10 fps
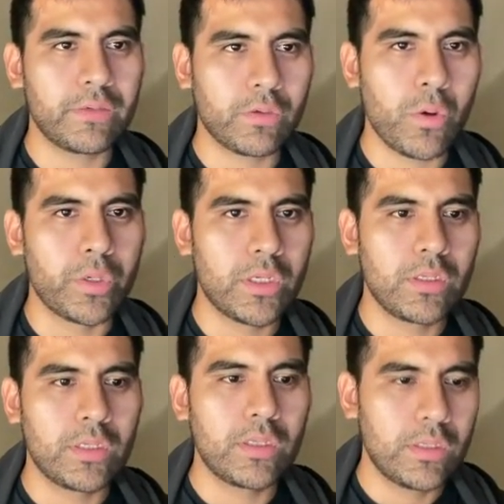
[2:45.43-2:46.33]
line of code.
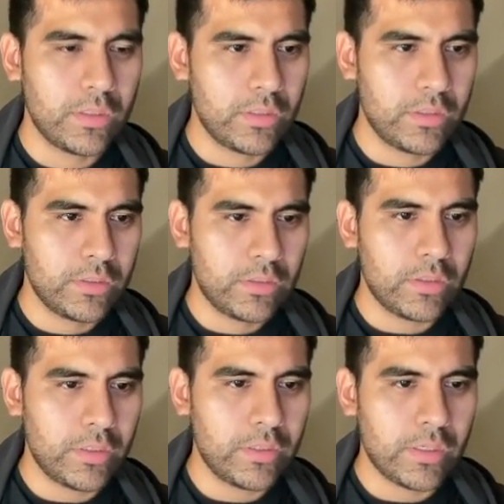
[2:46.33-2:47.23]

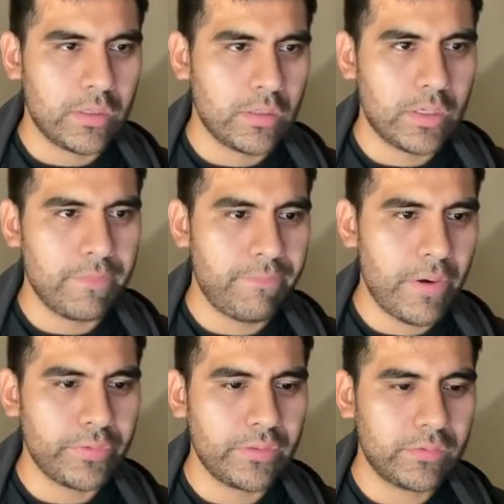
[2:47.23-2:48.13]
And I found